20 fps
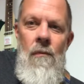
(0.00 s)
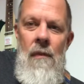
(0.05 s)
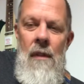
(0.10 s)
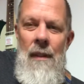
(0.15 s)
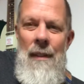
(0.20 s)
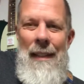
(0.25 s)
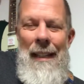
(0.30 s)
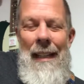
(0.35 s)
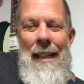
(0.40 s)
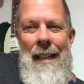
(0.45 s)

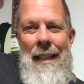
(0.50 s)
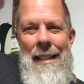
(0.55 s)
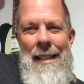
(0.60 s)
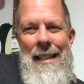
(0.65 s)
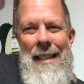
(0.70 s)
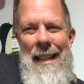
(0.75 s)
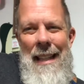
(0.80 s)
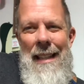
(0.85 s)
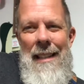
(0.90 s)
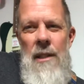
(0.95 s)
Like I
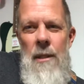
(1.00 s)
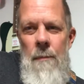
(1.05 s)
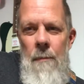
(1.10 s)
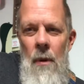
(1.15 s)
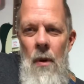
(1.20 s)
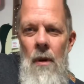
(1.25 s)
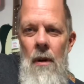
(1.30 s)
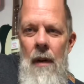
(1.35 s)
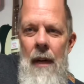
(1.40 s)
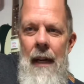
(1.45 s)
said, it's
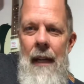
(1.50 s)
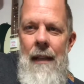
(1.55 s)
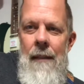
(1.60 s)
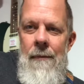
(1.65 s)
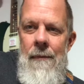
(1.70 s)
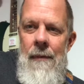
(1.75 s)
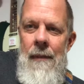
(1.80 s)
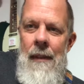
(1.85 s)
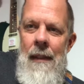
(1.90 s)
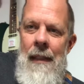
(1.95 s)
boring.
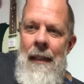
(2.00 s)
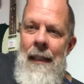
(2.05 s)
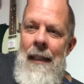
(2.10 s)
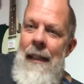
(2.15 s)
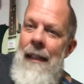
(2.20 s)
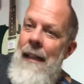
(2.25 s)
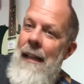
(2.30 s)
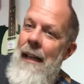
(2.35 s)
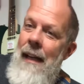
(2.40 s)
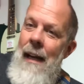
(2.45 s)

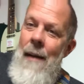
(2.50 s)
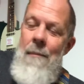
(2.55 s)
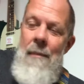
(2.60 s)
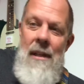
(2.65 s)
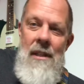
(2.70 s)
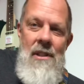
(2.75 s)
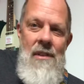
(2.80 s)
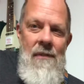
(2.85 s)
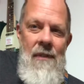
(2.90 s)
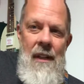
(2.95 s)
Not
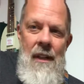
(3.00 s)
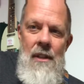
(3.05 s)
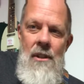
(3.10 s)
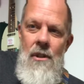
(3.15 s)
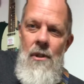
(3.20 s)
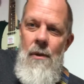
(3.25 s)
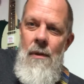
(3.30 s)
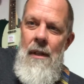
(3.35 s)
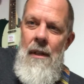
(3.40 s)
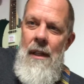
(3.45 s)
much fun
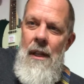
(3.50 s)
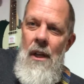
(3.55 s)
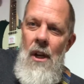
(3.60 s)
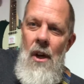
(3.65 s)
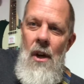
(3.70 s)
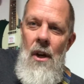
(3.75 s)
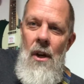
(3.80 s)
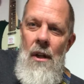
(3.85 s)
to it at all.